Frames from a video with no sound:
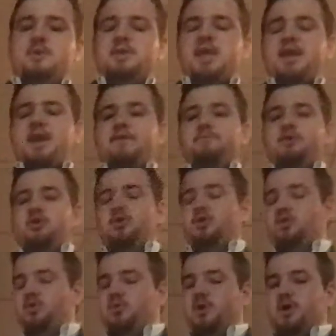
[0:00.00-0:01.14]
late
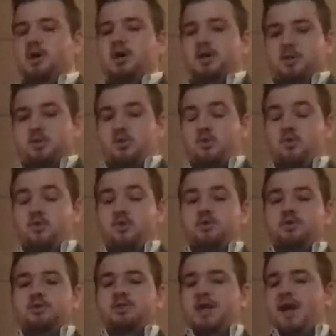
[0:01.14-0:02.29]
afternoon
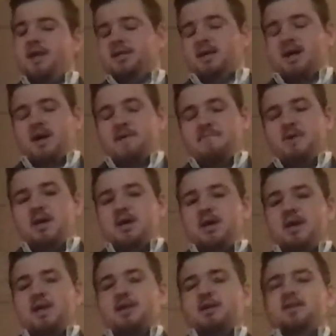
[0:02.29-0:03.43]
towards nighttime,
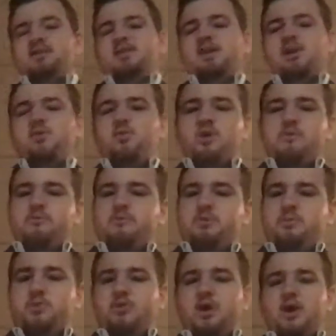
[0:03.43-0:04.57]
it gets anywhere
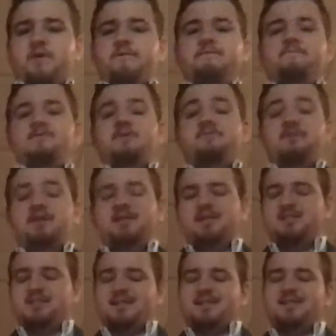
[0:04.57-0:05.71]
from around 50 to
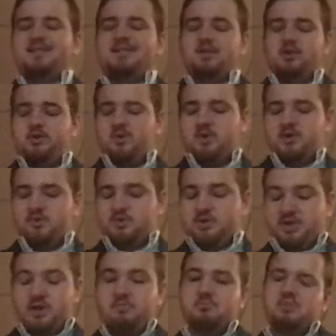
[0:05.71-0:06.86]
60 degrees, which
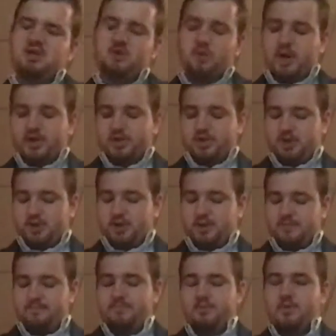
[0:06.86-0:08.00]
can be quite chilly.
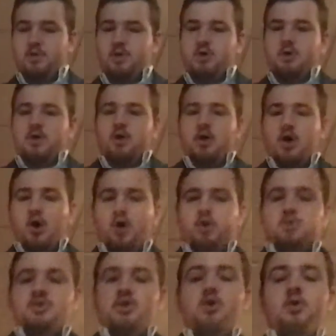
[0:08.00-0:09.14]

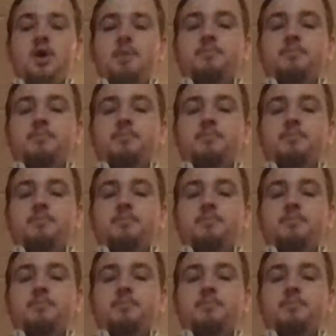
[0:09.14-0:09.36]
Also, I